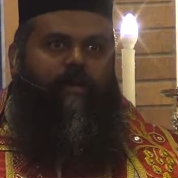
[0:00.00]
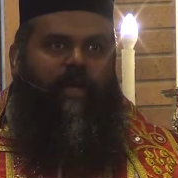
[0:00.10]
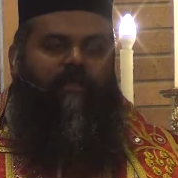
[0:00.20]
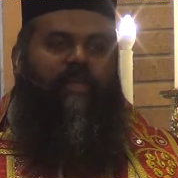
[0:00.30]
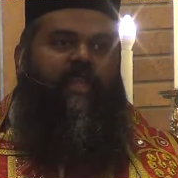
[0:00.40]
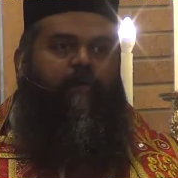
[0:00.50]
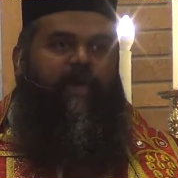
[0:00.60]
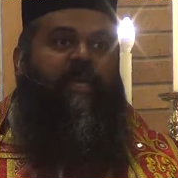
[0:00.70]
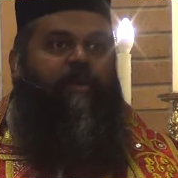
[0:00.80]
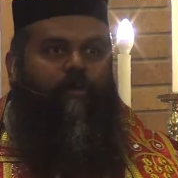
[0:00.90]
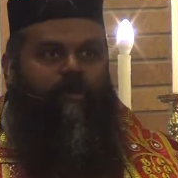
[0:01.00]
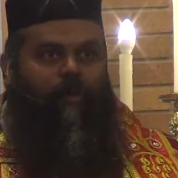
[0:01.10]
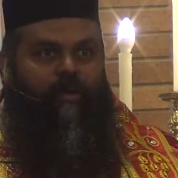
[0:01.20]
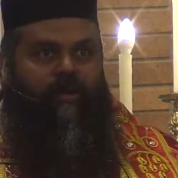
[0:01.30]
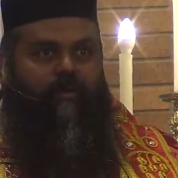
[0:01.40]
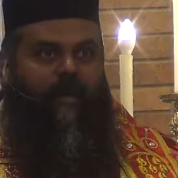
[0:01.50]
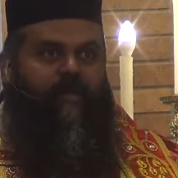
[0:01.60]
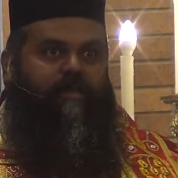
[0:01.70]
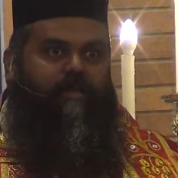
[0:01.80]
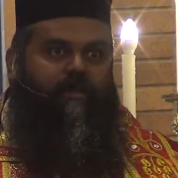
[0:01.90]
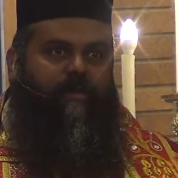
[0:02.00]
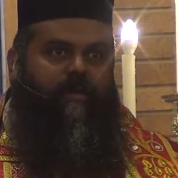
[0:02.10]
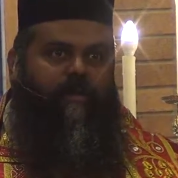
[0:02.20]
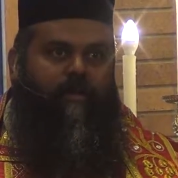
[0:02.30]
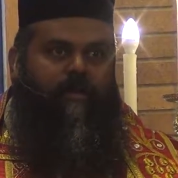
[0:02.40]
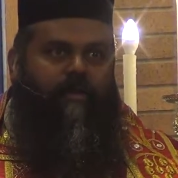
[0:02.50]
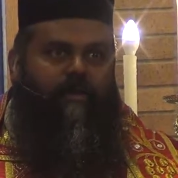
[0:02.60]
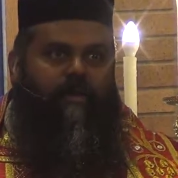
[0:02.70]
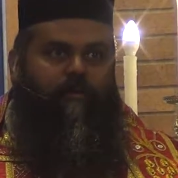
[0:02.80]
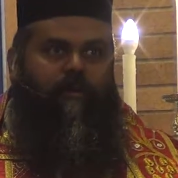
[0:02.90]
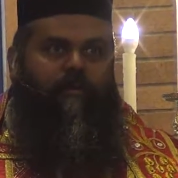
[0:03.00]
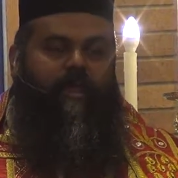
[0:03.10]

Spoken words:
If anything, Peter was older than Christ. We know